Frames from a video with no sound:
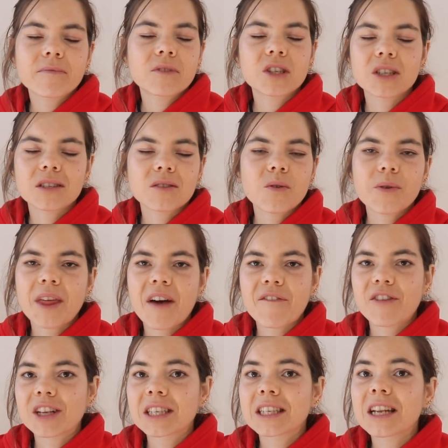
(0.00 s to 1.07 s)
just all that
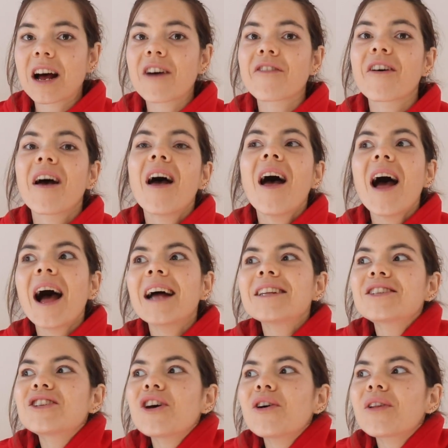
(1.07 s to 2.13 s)
fun stuff.
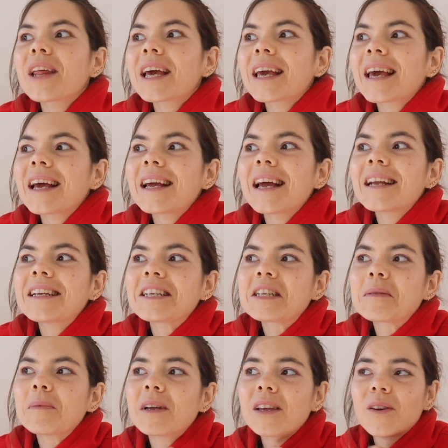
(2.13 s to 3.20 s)
And so like, it, it,
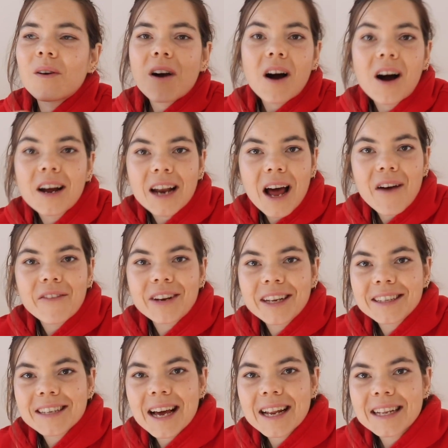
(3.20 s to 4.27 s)
doesn't mean you can't have a
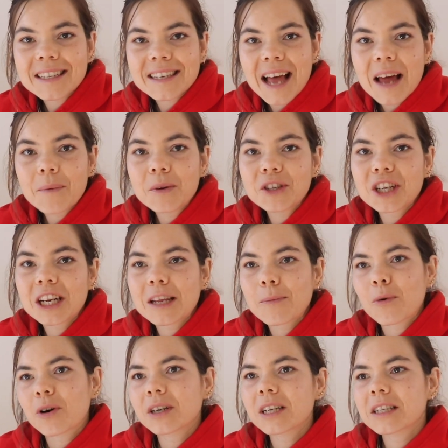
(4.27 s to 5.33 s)
Nutella sandwich
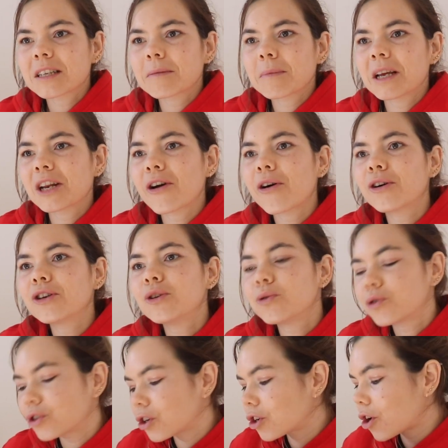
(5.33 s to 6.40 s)
anymore. It doesn't mean, oh, you
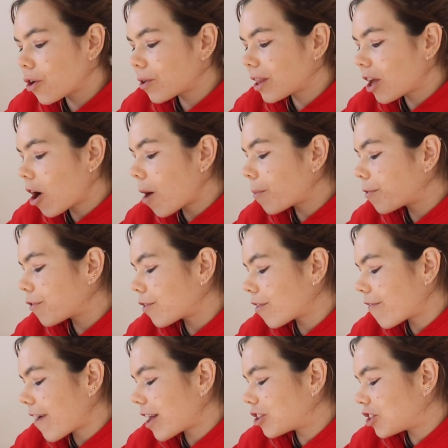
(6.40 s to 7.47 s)
should only opt for the
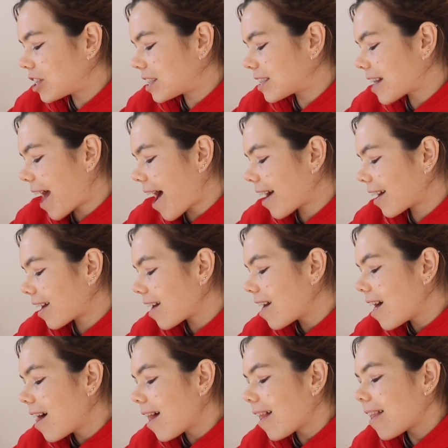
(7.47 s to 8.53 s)
veggie snack.
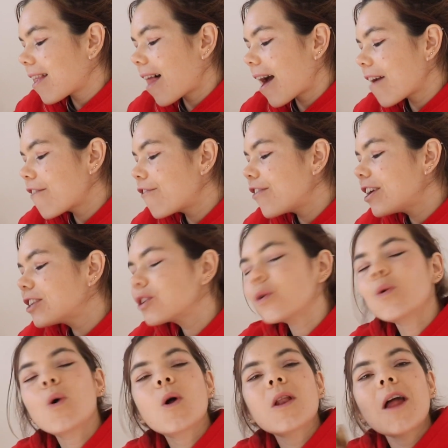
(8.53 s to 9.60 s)
Life is
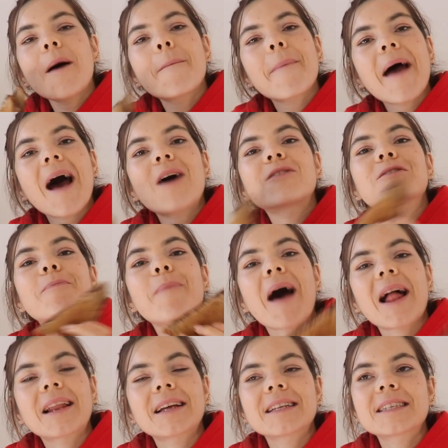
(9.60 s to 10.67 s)
all about
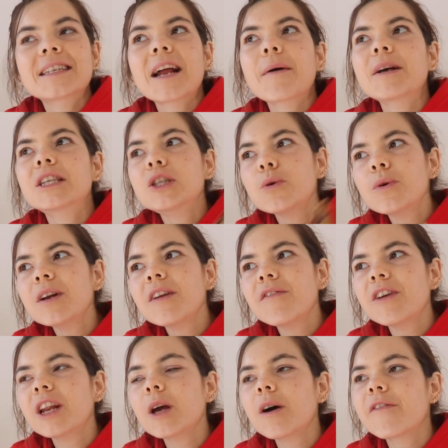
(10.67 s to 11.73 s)
balance. Now I saw in a
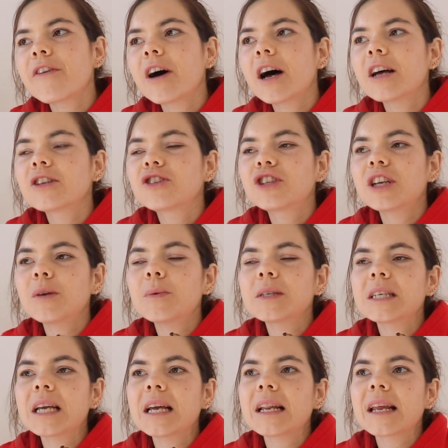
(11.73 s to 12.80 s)
video of hers, she
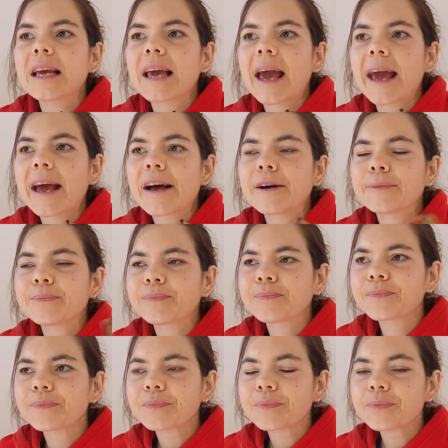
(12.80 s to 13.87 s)
was eating a, um,